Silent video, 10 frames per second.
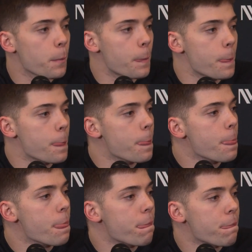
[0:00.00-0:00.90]
Does that give you a
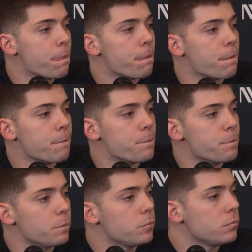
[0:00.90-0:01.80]
lot of energy
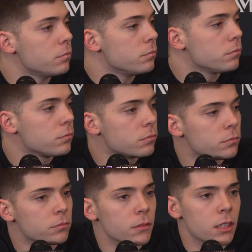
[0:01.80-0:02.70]
when you play this
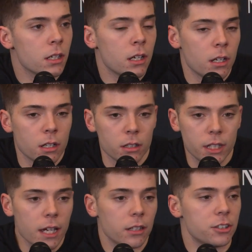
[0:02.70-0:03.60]
team, Indiana?
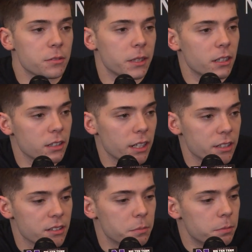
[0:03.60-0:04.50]
Yeah, just because I
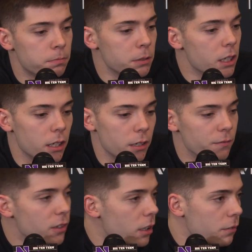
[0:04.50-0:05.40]
get to play
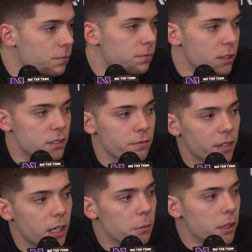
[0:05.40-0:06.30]
in front of friends and
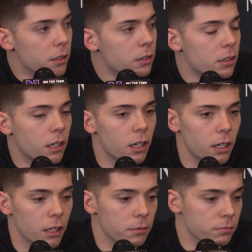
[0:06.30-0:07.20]
family.
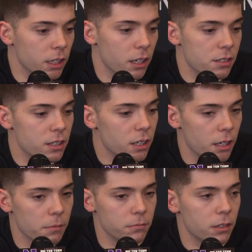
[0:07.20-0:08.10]
Uh, like I said,
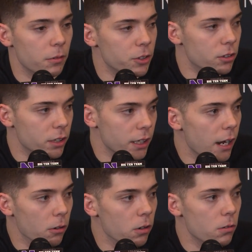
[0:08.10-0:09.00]
I'm I was only an
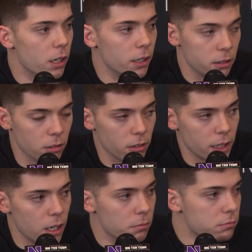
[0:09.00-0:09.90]
hour away
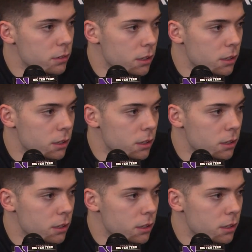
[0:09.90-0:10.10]
growing up,